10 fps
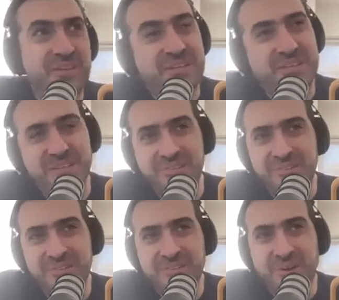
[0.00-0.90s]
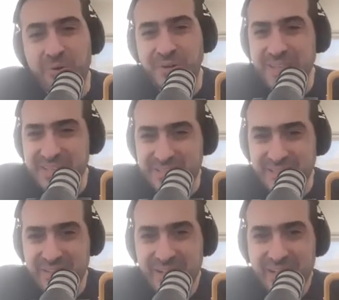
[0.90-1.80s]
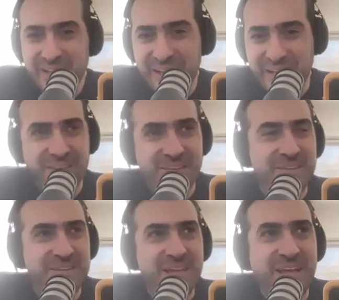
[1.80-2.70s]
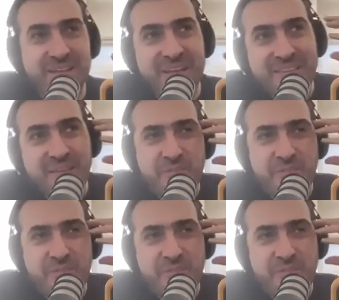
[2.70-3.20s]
hear or listen like the